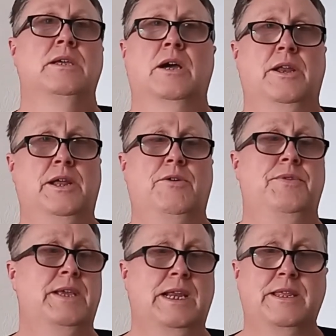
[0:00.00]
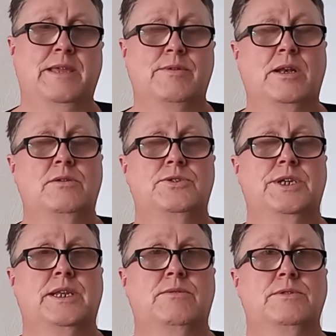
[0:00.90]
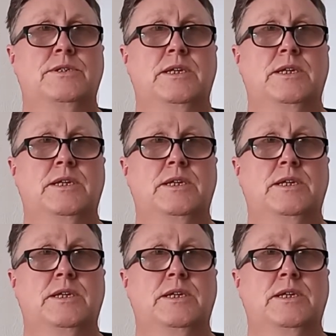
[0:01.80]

I don't think any of them will lose you down.